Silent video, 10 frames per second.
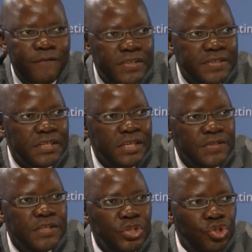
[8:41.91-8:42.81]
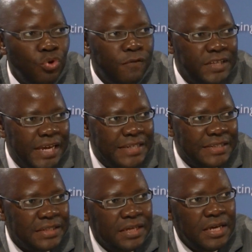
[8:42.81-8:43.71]
are facing is the issue of
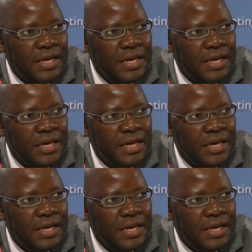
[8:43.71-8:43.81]
debt.